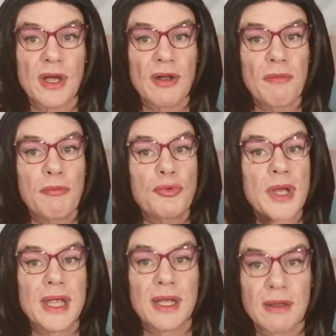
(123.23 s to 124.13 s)
that kind of
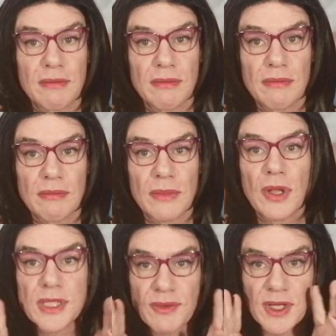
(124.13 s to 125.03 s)
bring in
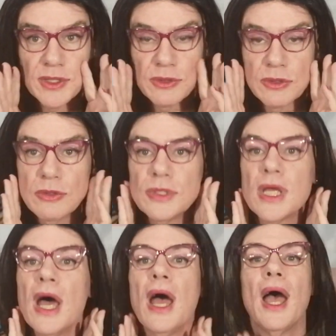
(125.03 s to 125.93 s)
lots of extra rules,